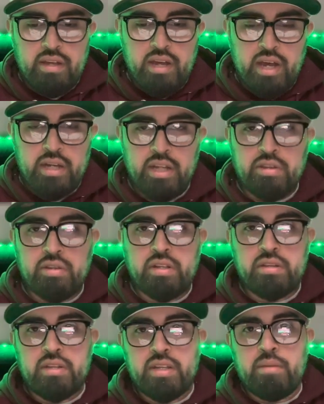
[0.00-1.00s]
Another
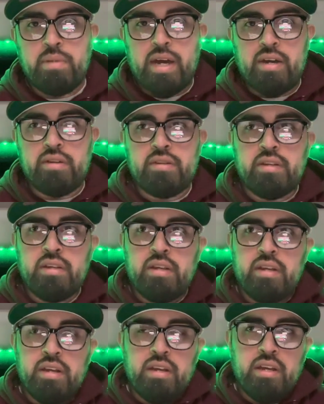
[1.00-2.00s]
good thing about
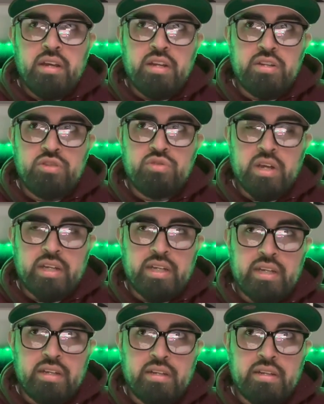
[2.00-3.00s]

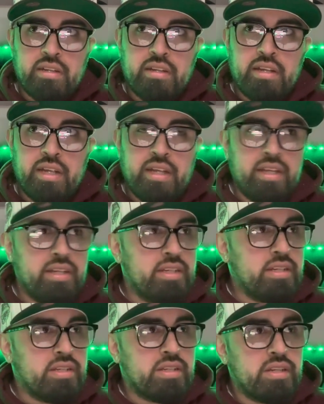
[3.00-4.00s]
trucking
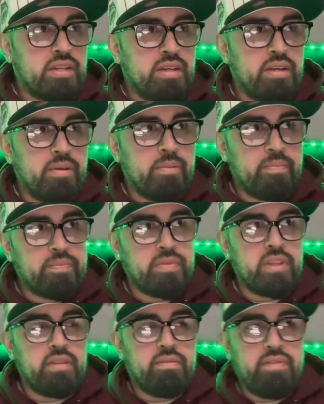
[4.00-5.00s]
is
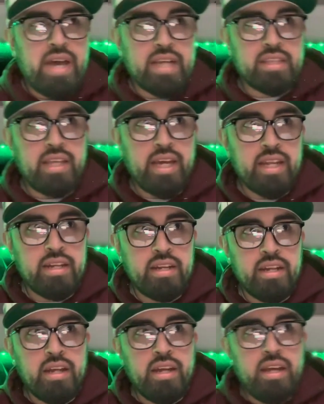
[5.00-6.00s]
the fact that
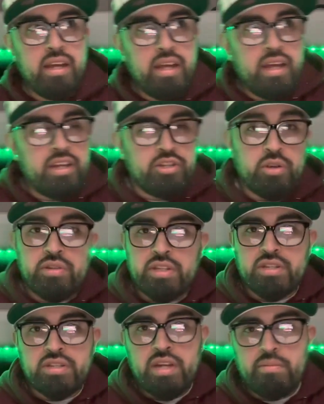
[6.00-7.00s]
during the
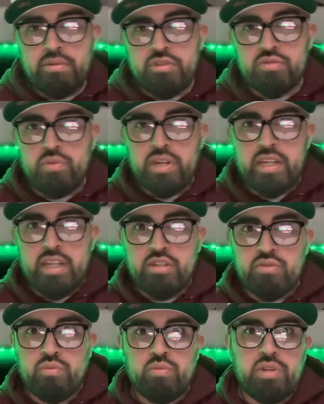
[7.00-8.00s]
summer is when it
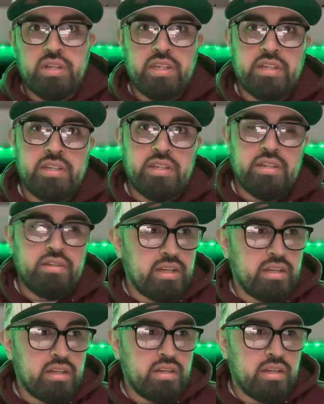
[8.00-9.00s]
gets really good.
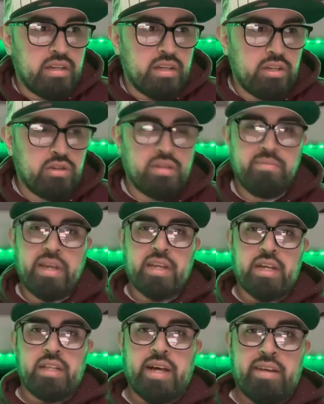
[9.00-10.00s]
You can make
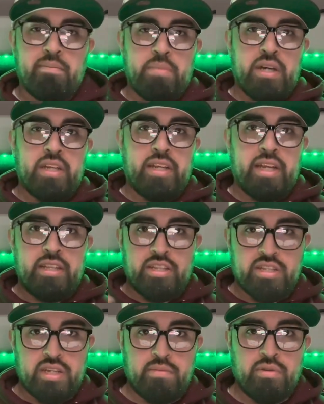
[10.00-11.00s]
a lot of money in the
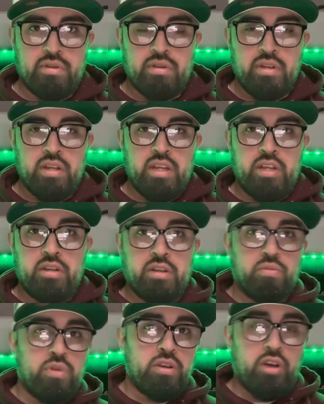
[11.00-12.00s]
summer. You could
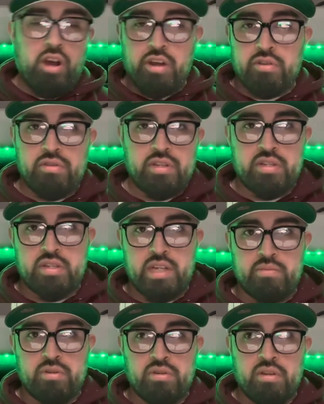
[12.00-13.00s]
run harder in the
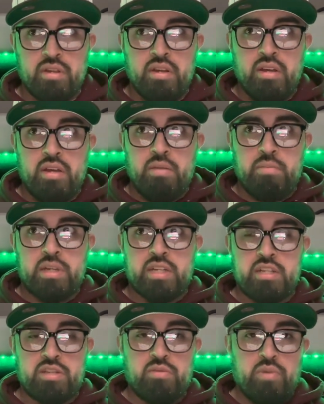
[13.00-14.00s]
summer
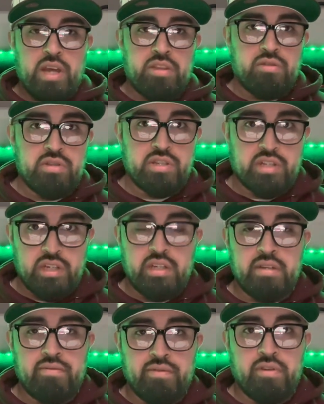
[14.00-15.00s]
because the weather is
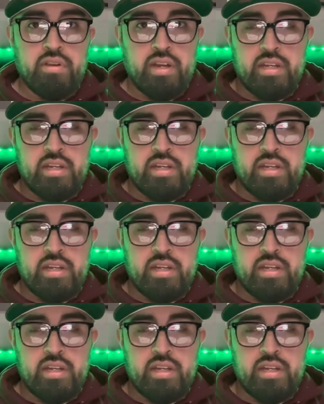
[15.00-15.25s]
good for it.